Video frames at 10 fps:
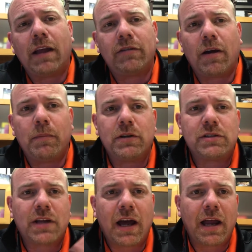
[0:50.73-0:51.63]
that's how
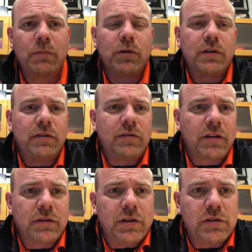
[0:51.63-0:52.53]
much time
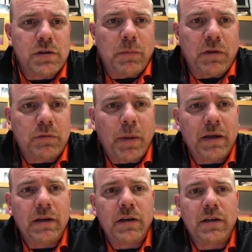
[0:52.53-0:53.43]
realistically you should be
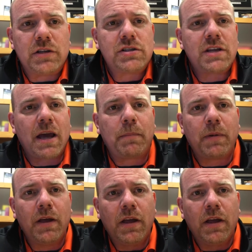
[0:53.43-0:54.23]
spending in each step.